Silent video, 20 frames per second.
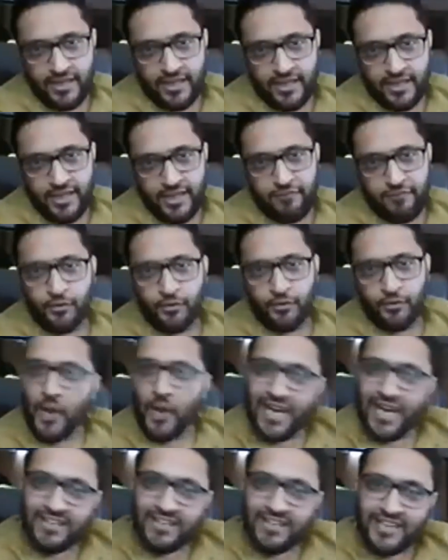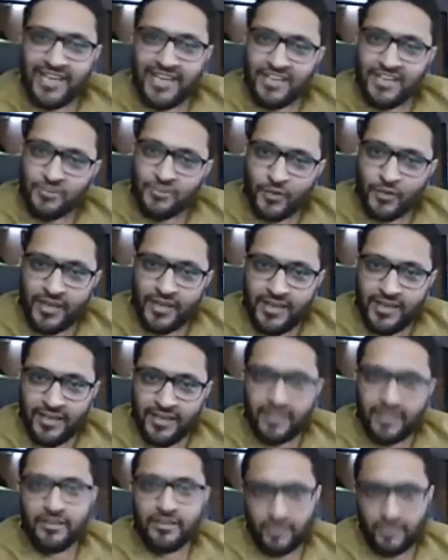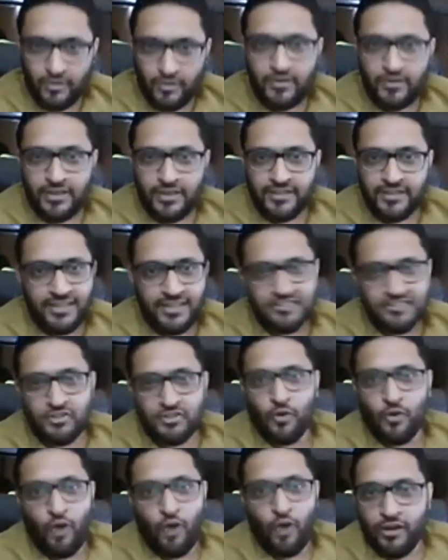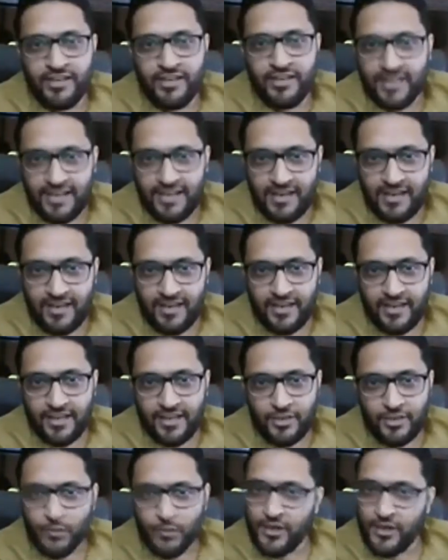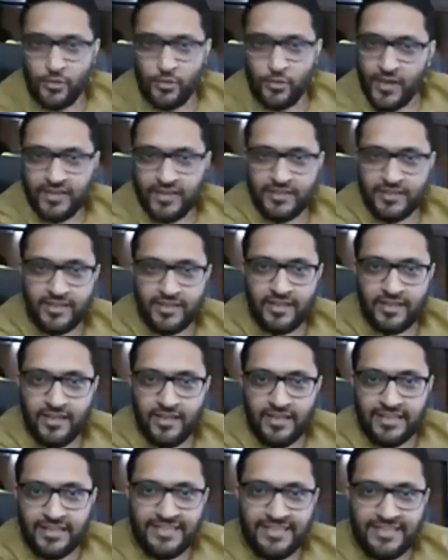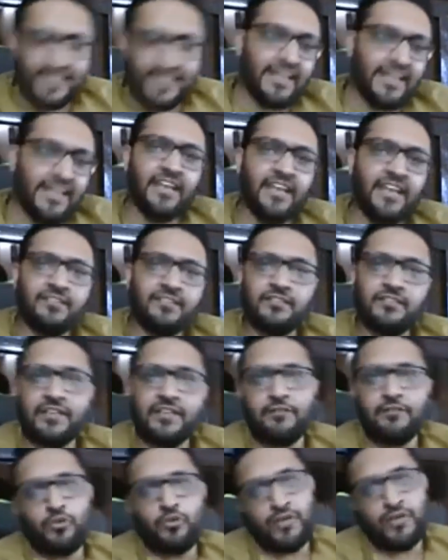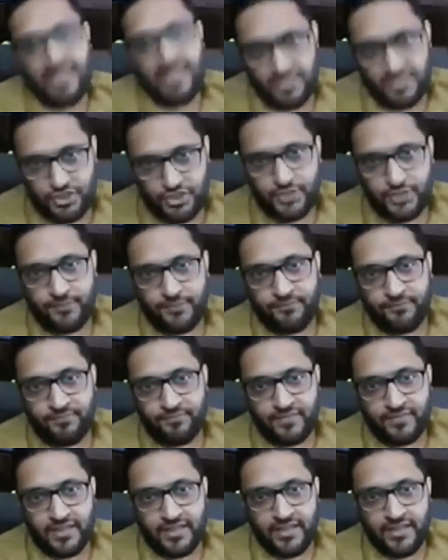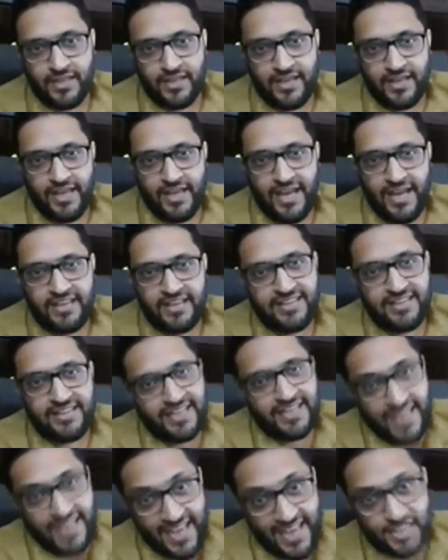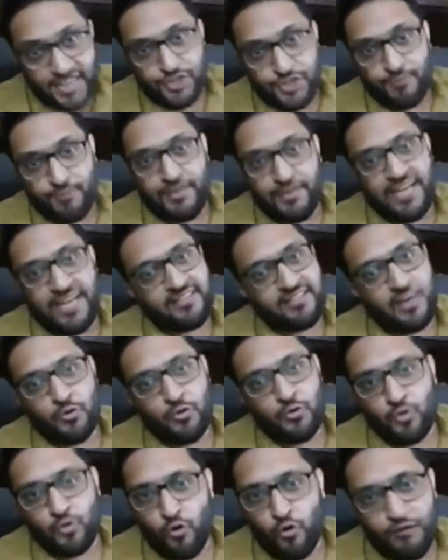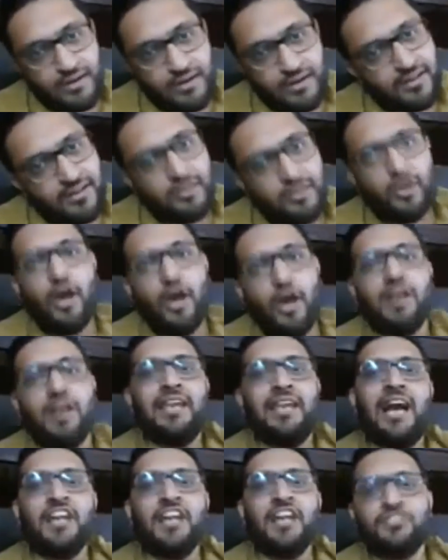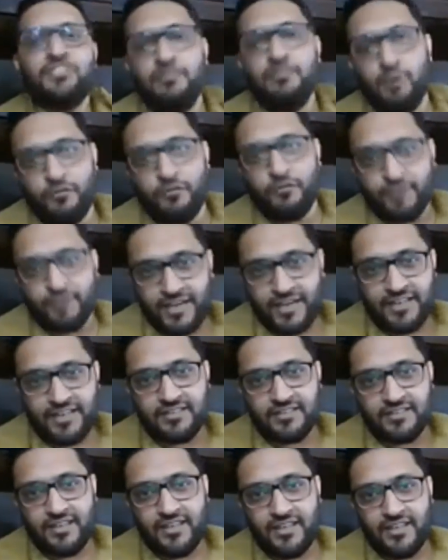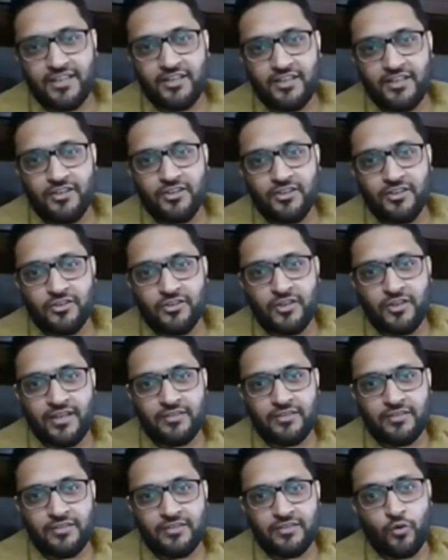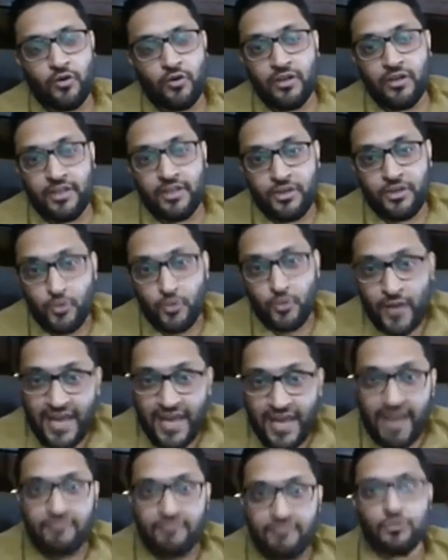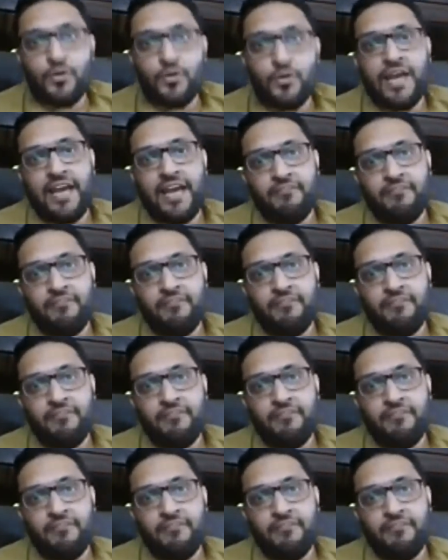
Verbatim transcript: If you do RSI, it's okay. You know, there is no holy grail. You can do anything. That analysis gives you an edge. And that edge plays out over a large number of trades. So you have to have